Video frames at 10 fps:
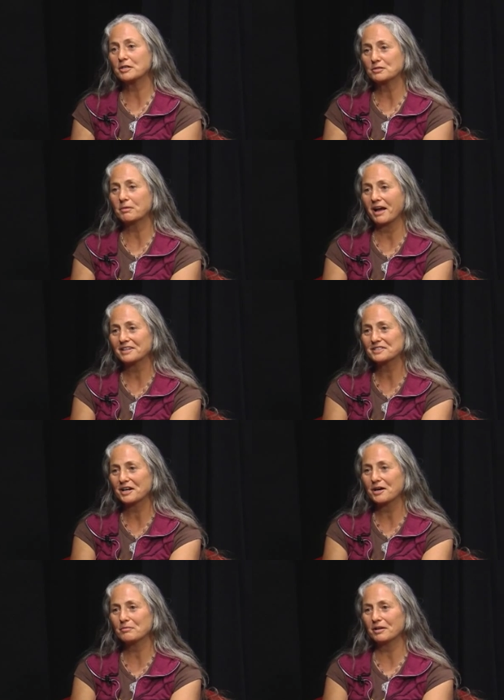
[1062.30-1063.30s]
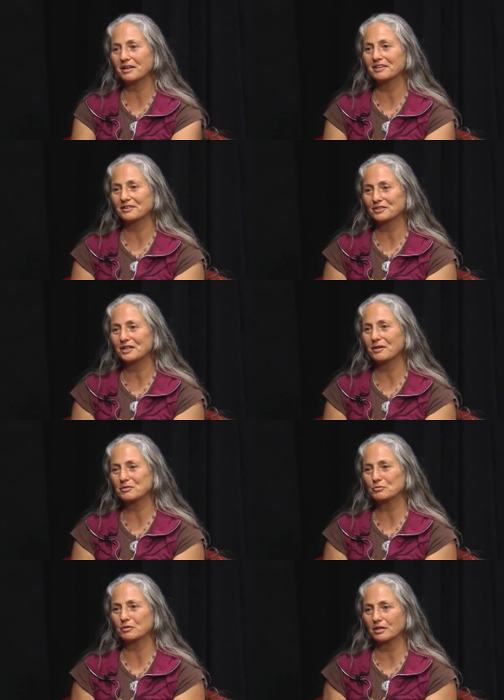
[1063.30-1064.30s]
it's past time, but I think the time
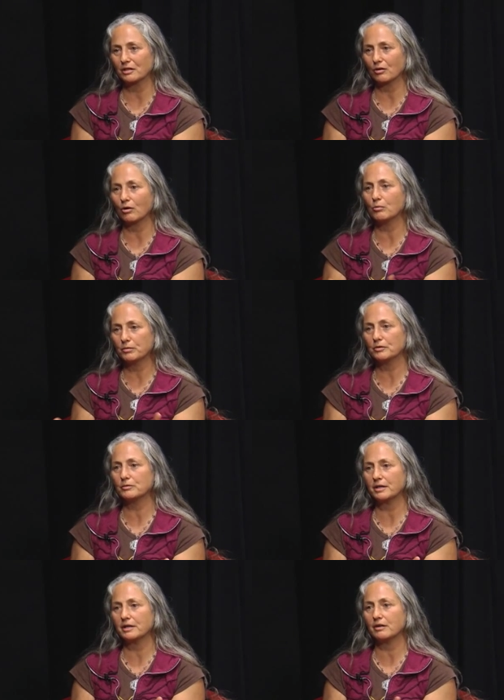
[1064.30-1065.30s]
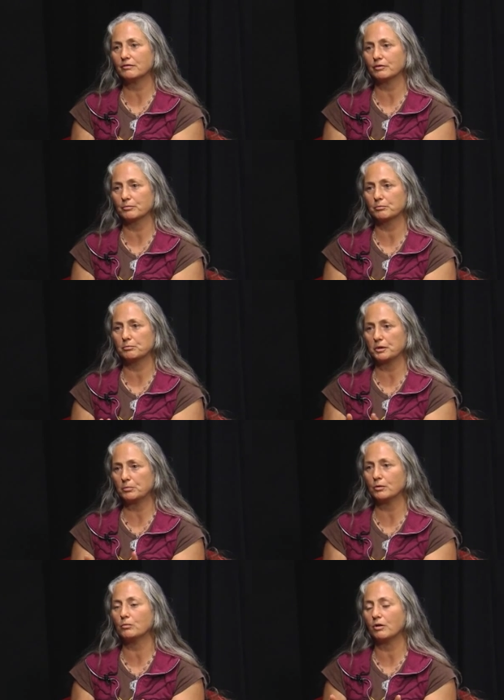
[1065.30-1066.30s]
is really open right now for
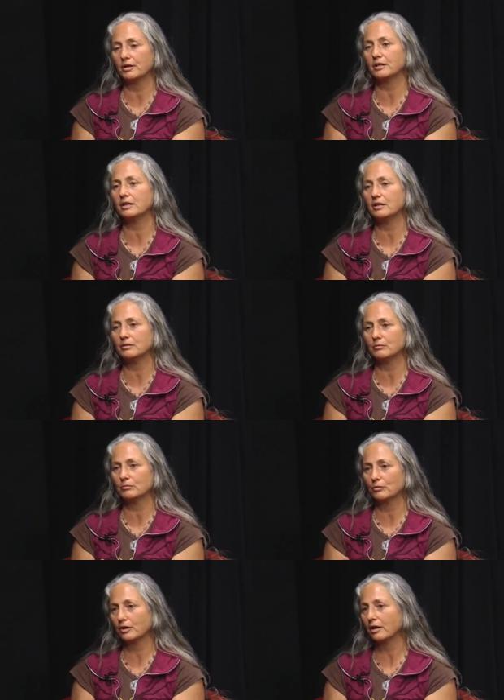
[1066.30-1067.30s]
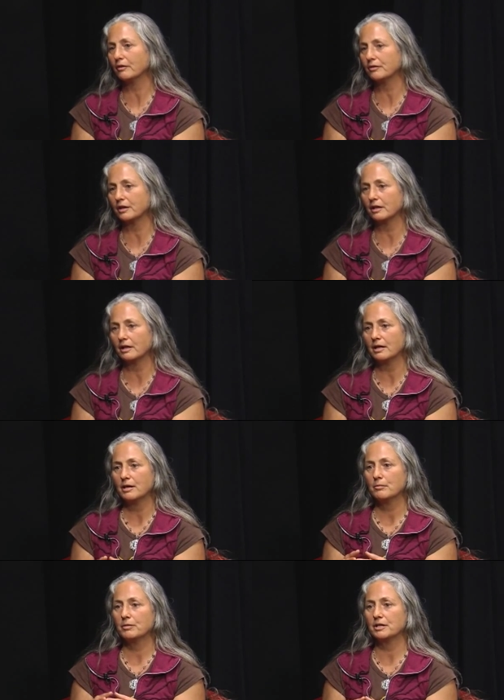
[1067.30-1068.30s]
people want to eat more healthy,
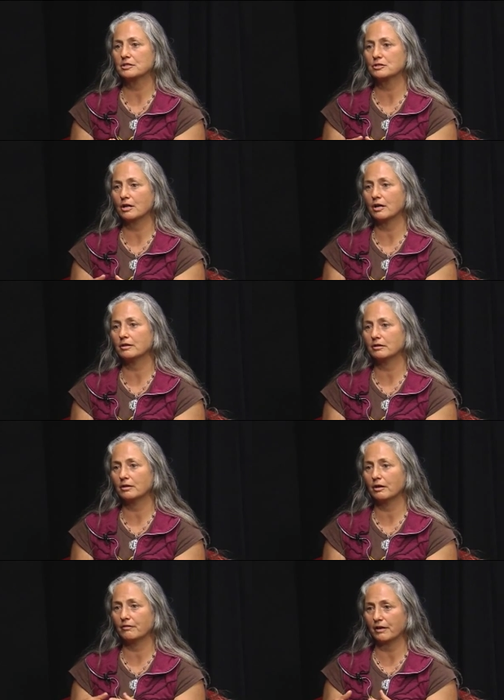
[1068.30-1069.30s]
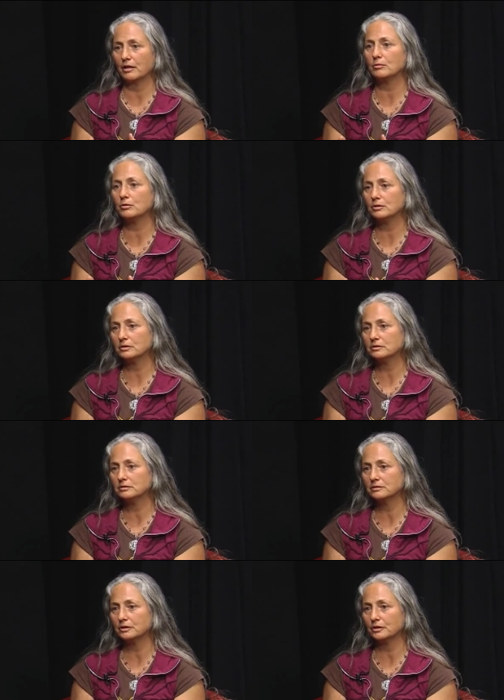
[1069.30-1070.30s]
but it's not available,
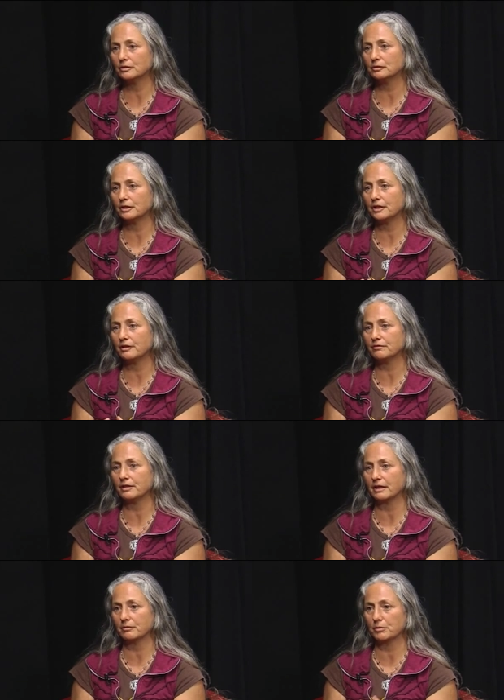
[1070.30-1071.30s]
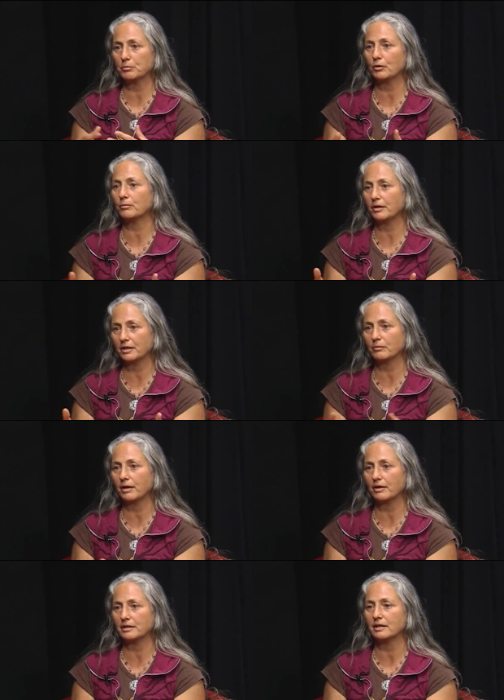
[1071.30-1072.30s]
you know, enough. Like people are running
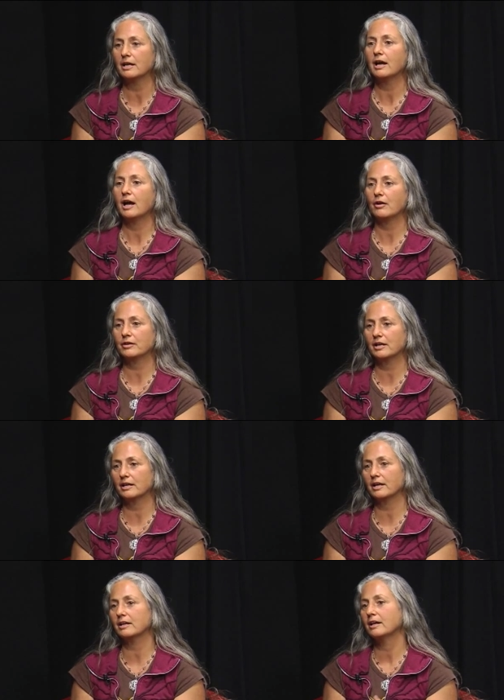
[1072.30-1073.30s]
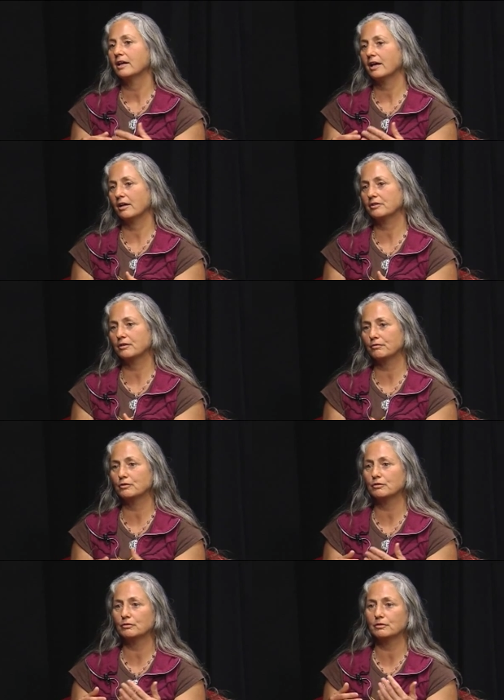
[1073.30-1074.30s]
around and how can I get healthy
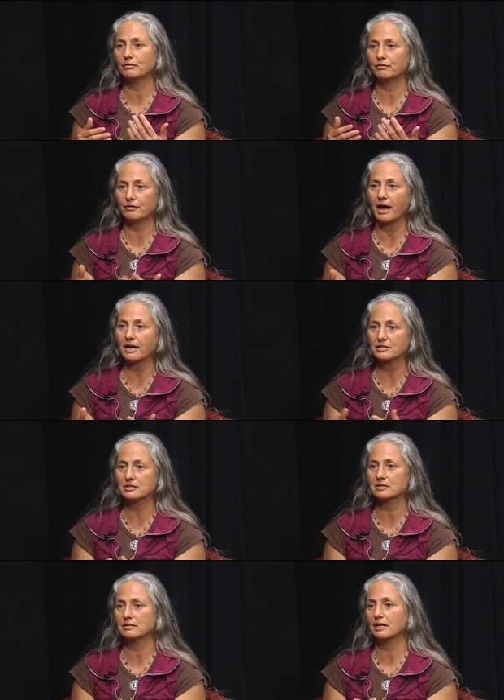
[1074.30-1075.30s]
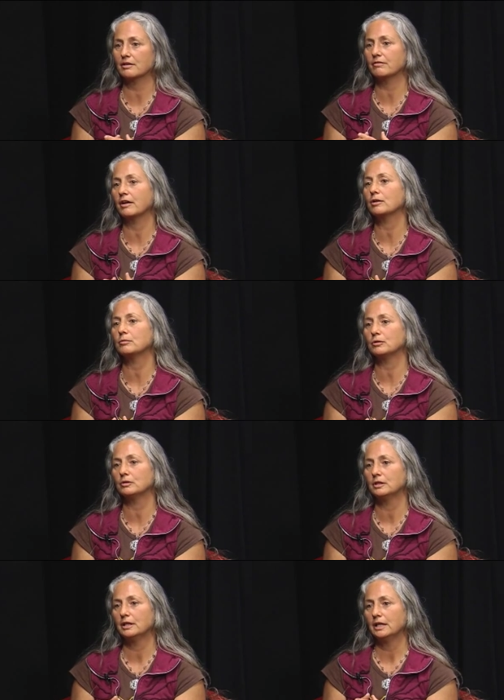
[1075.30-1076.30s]
food fast and
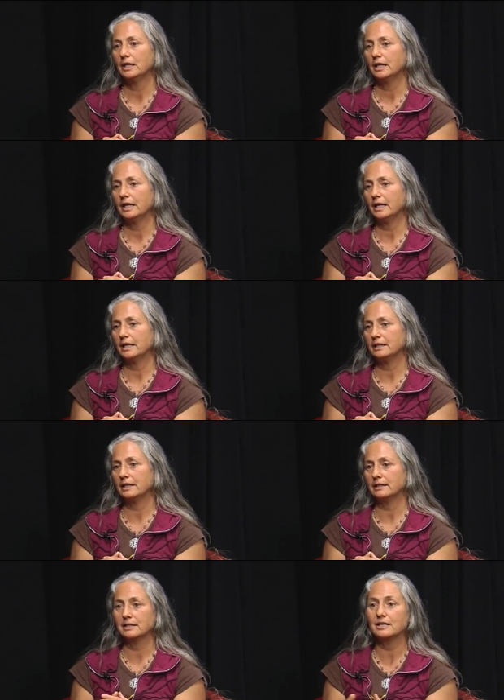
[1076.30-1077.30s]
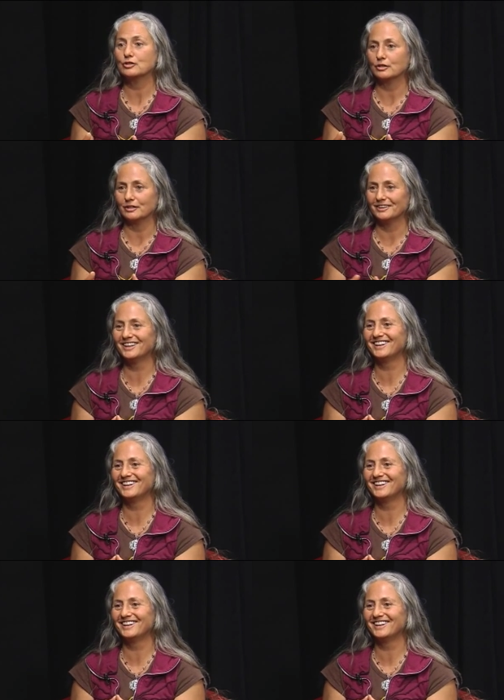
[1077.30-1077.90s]
available and that tastes good?